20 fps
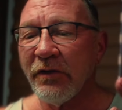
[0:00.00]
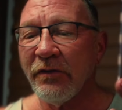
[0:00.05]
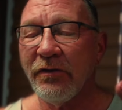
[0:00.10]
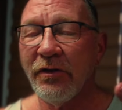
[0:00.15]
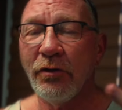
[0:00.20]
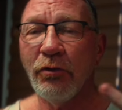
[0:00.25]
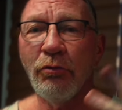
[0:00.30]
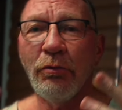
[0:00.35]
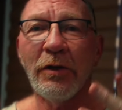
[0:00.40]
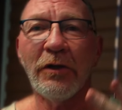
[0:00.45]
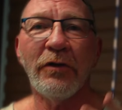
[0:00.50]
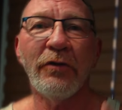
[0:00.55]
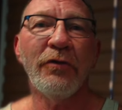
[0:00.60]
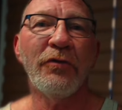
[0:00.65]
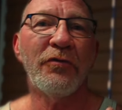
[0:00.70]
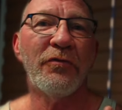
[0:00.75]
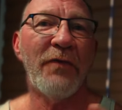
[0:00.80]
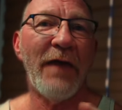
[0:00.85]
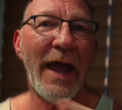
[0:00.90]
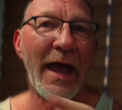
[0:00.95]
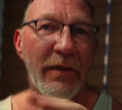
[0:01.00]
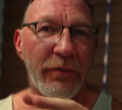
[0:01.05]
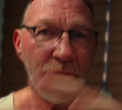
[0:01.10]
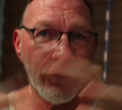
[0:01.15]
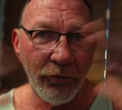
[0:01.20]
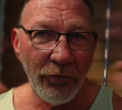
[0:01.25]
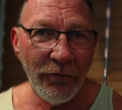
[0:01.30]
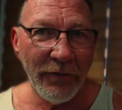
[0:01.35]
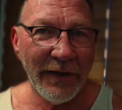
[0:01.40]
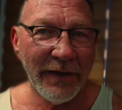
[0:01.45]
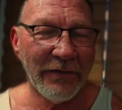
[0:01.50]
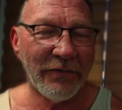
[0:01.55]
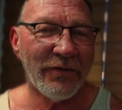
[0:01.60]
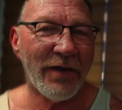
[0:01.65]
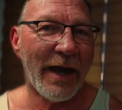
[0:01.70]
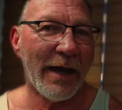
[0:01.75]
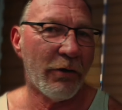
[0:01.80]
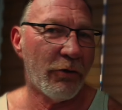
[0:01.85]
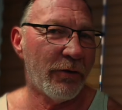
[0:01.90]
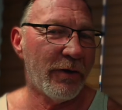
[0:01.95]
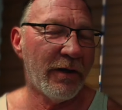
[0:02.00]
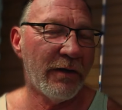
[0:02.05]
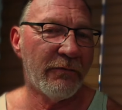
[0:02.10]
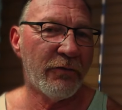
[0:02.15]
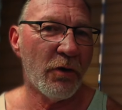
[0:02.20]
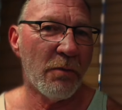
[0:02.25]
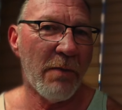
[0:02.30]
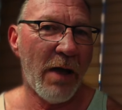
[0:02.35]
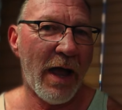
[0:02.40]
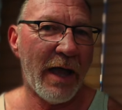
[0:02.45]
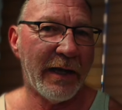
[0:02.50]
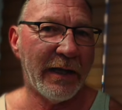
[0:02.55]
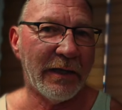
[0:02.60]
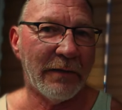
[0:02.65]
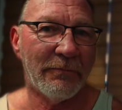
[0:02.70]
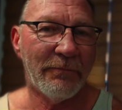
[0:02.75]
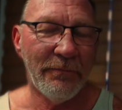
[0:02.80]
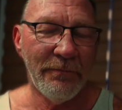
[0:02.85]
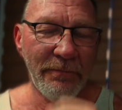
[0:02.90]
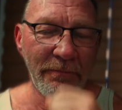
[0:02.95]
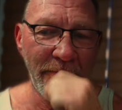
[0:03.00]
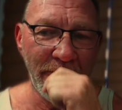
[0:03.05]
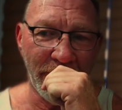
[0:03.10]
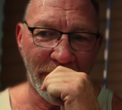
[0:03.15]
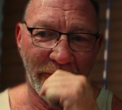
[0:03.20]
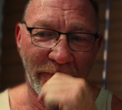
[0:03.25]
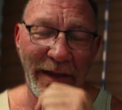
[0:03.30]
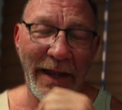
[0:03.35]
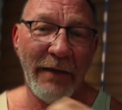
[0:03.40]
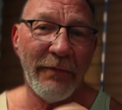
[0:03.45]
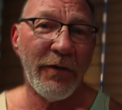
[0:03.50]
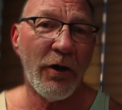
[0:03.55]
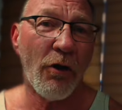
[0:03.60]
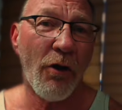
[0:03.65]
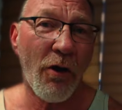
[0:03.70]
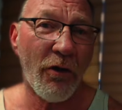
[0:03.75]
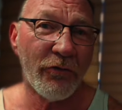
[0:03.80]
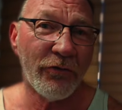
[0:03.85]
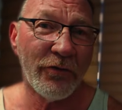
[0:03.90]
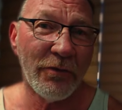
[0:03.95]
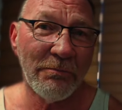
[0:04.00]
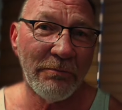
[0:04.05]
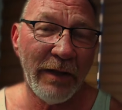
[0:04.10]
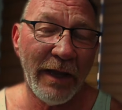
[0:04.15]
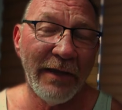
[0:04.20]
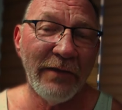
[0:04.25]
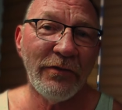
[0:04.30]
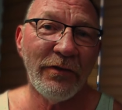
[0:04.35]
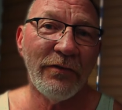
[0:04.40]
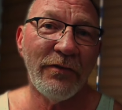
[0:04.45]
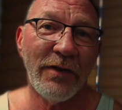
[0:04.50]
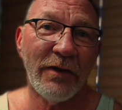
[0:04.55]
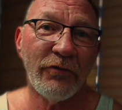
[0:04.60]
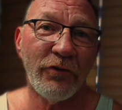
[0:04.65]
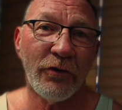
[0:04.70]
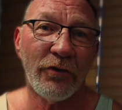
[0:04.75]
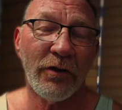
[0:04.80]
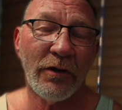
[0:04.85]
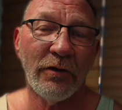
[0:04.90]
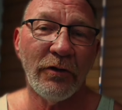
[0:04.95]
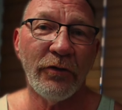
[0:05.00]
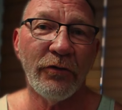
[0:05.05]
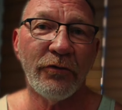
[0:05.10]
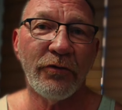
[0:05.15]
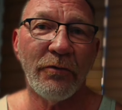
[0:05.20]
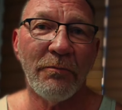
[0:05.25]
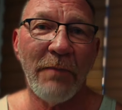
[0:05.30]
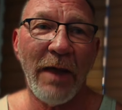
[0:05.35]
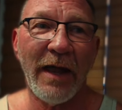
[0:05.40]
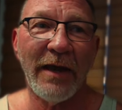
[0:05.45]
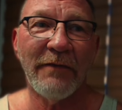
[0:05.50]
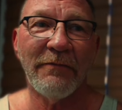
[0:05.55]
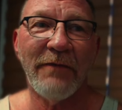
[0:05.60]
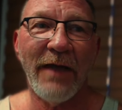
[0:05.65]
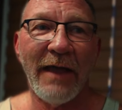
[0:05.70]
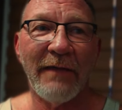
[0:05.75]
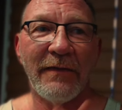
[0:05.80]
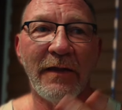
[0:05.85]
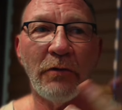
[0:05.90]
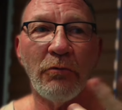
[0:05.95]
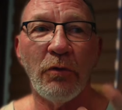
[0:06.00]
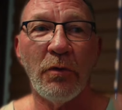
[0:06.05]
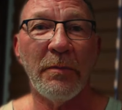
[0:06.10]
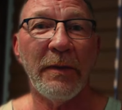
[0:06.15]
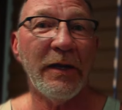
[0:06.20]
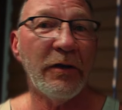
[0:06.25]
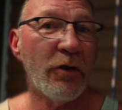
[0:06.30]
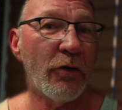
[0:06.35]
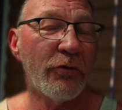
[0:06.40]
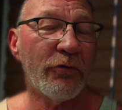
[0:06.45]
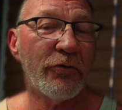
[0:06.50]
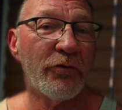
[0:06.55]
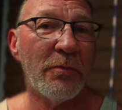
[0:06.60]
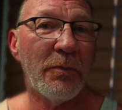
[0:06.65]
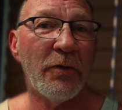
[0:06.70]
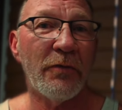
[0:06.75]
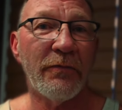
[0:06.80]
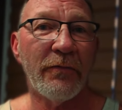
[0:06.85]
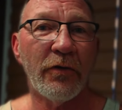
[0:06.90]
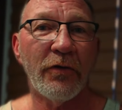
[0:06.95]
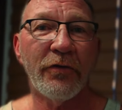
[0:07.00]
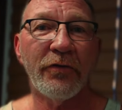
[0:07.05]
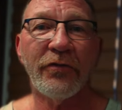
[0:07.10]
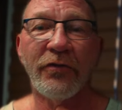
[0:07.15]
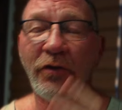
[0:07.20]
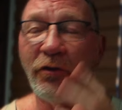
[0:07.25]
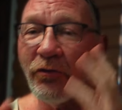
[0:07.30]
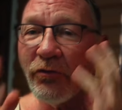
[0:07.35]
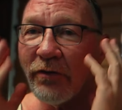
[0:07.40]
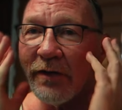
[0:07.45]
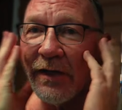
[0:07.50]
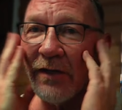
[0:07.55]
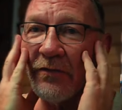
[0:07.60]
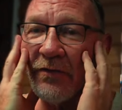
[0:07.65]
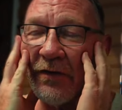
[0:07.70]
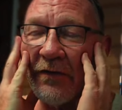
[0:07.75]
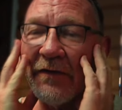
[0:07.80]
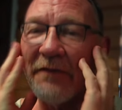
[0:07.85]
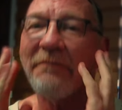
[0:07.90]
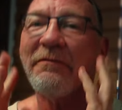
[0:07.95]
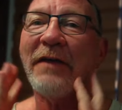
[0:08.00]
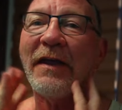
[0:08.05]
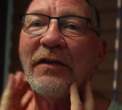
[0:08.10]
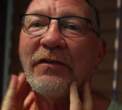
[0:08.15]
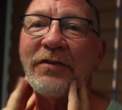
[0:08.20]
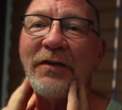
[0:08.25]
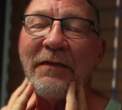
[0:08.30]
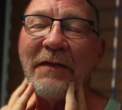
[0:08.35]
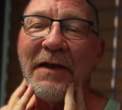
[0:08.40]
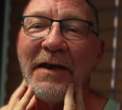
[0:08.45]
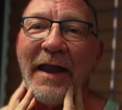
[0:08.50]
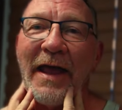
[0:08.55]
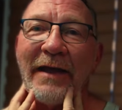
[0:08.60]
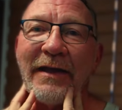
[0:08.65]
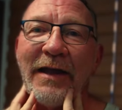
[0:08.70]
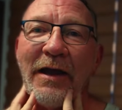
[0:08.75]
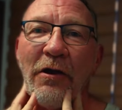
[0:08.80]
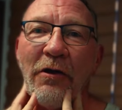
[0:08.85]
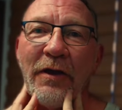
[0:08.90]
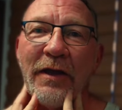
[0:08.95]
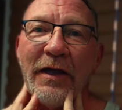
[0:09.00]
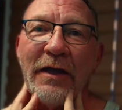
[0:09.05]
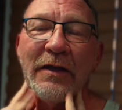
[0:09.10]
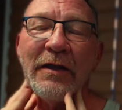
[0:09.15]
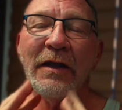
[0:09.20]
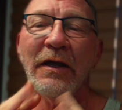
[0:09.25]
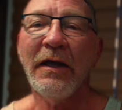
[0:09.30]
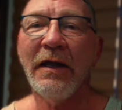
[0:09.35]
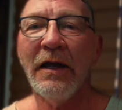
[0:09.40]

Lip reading: You will lose fat through the entirety of your body. Now, there are some places that you're going to lose some body fat that will be noticeable first. Usually, it's in the face and the neck area.